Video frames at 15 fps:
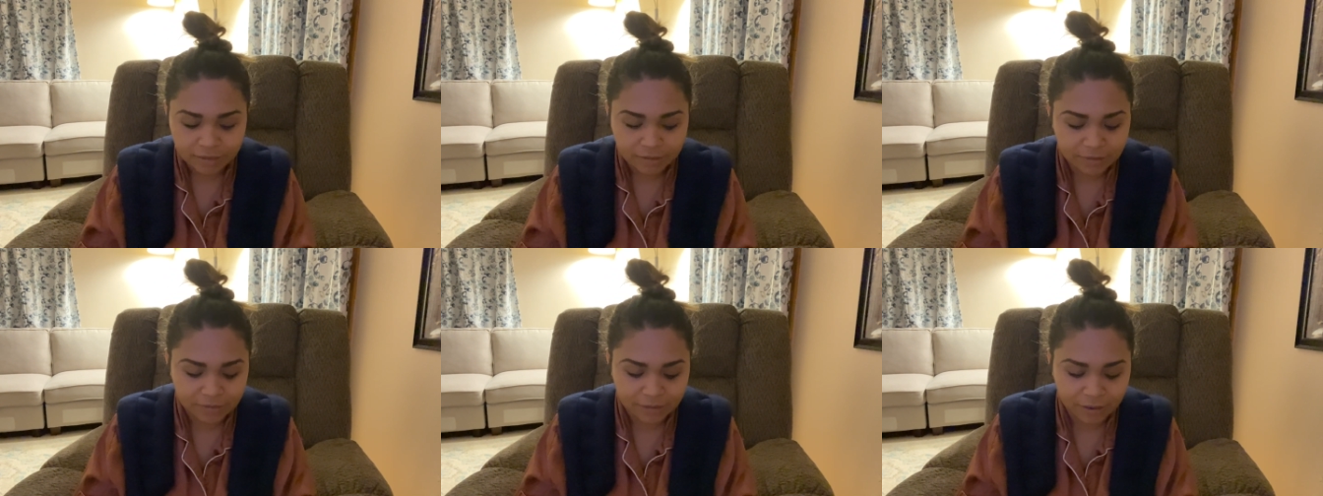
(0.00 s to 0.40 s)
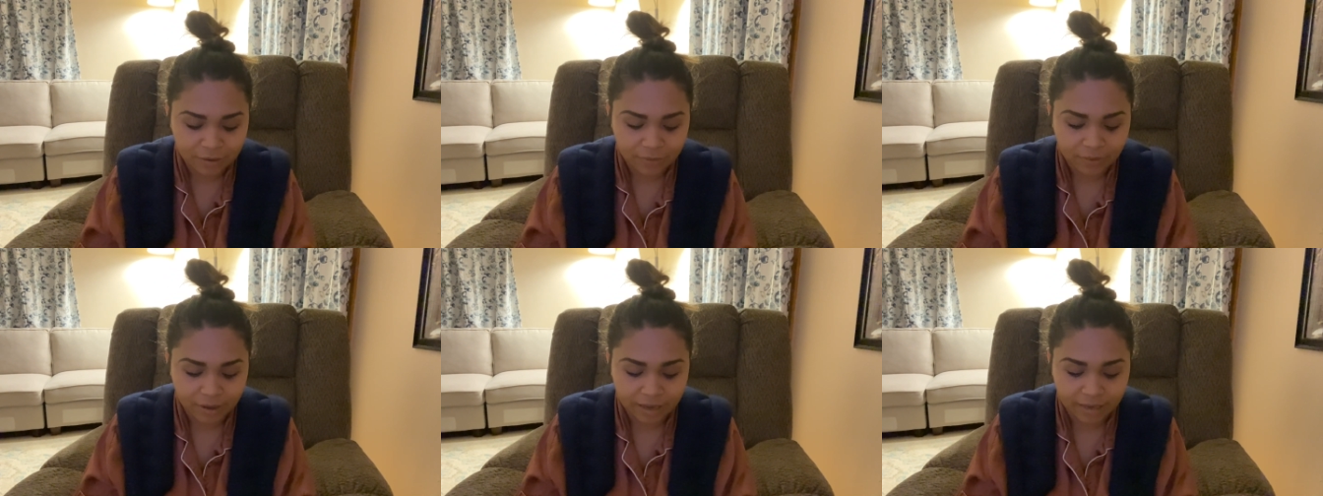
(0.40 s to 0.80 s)
So
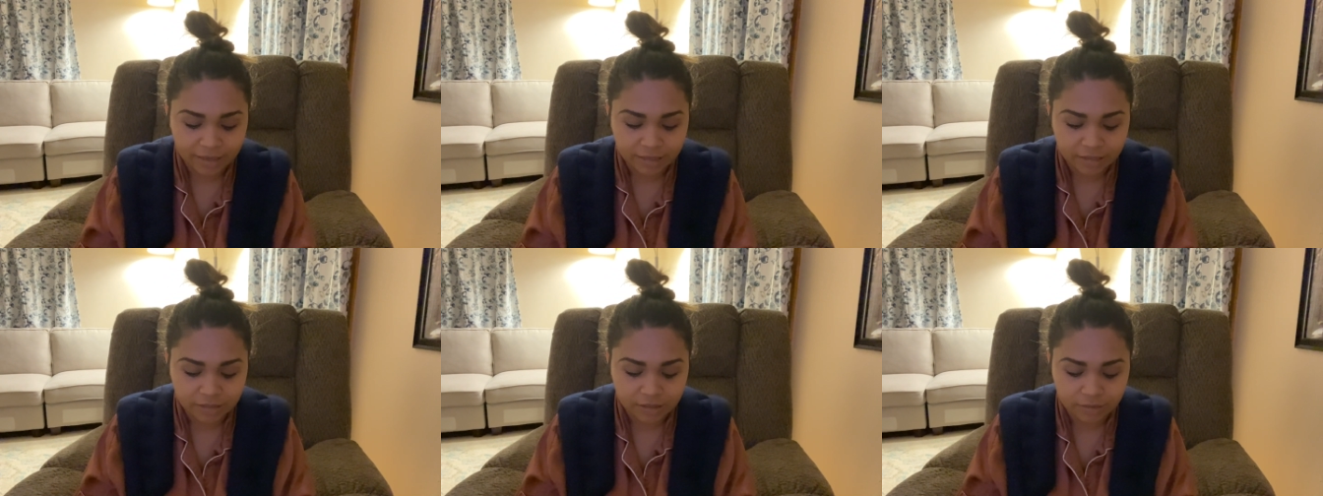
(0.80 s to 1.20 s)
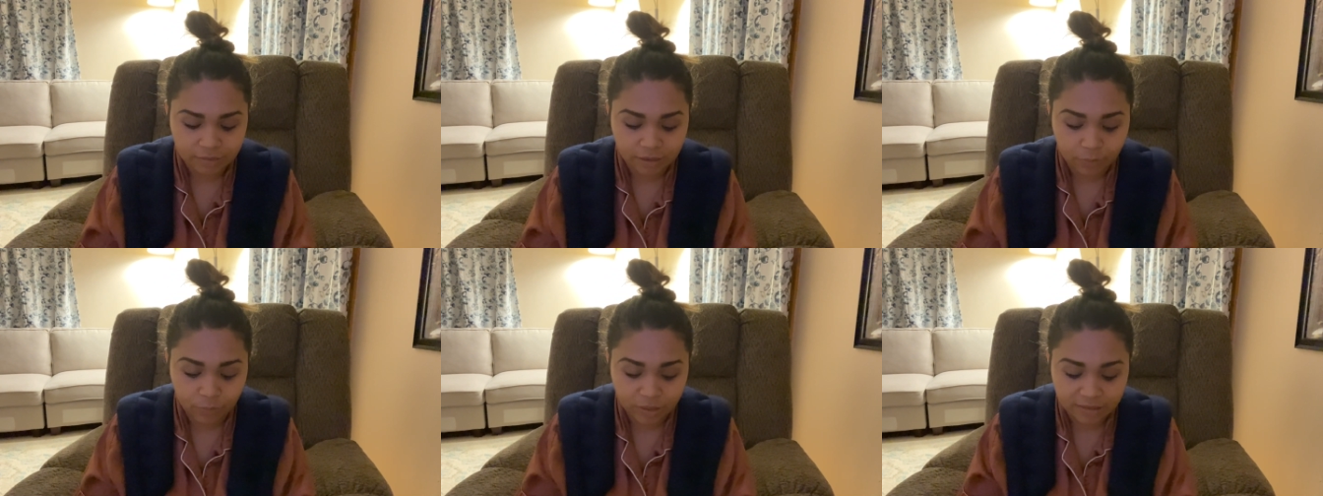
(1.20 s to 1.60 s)
I
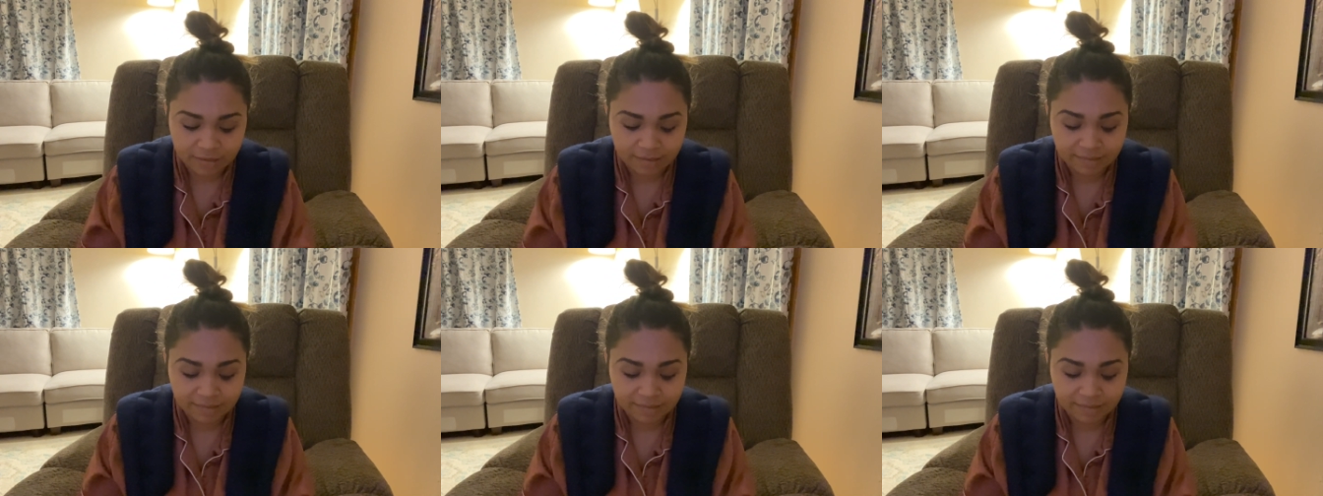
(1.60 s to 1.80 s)
wasn't